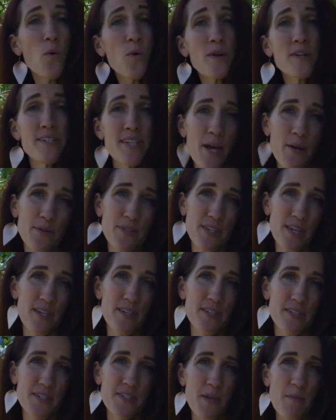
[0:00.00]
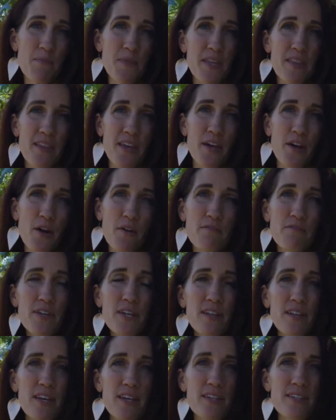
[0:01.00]
or downsize to something like our
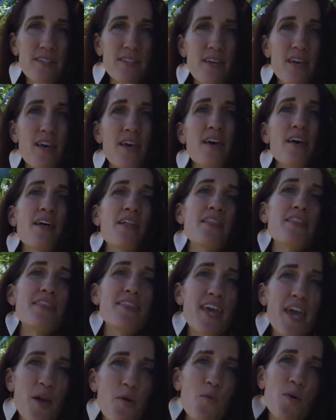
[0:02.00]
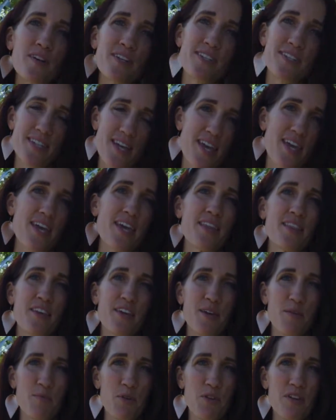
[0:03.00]
villas, they want to stay in the
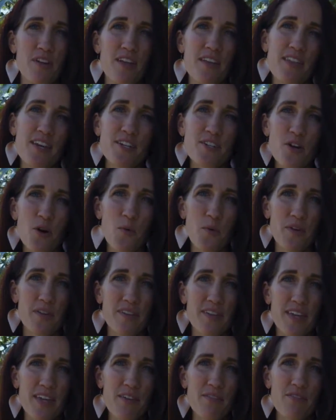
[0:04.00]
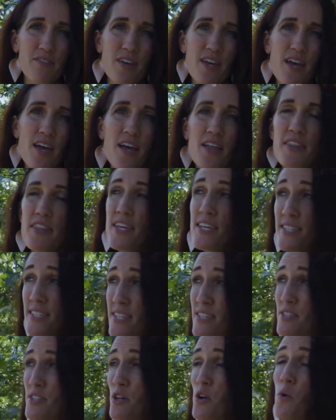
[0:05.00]
community. They don't want to leave. This
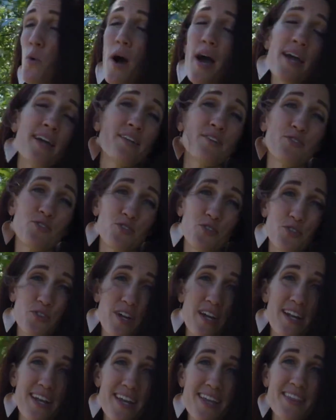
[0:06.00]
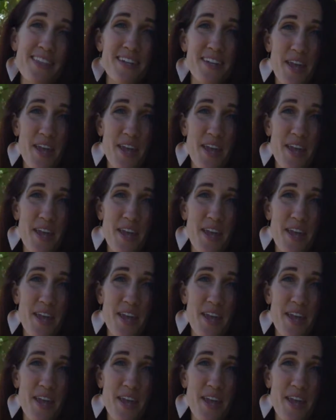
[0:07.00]
is the quietest street in the